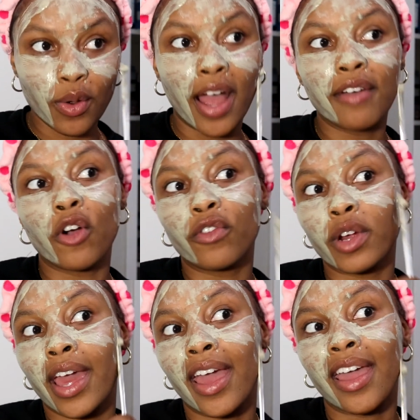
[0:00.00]
I have
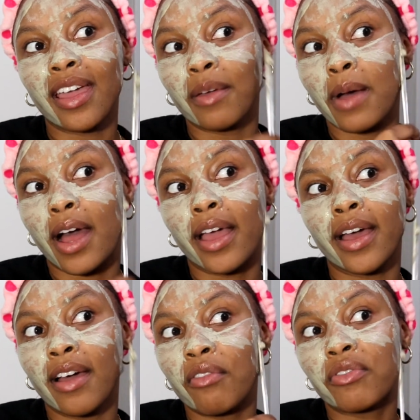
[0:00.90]
overcame, I
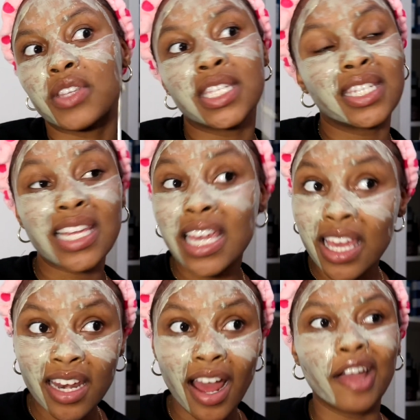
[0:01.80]
have
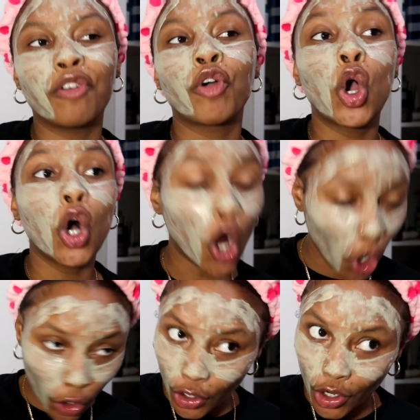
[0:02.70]
seen, I have
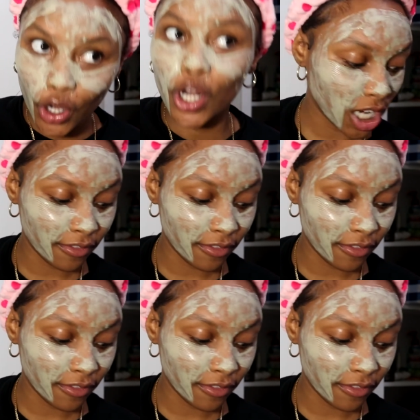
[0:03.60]
conquered.